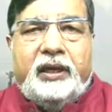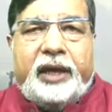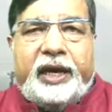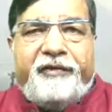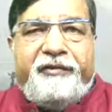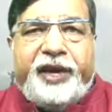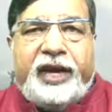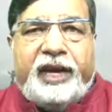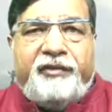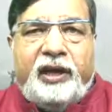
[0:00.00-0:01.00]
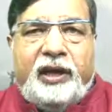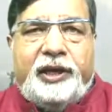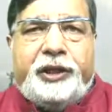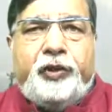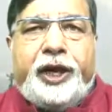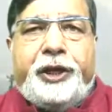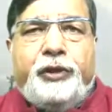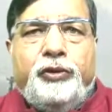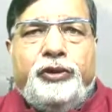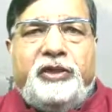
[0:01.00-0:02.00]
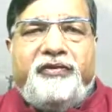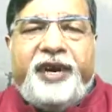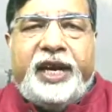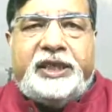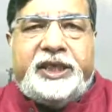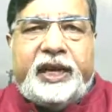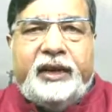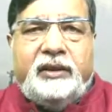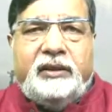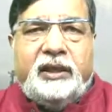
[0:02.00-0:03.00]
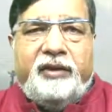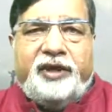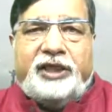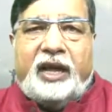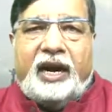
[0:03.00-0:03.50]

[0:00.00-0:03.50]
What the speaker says: In a field level, you can use field channels which are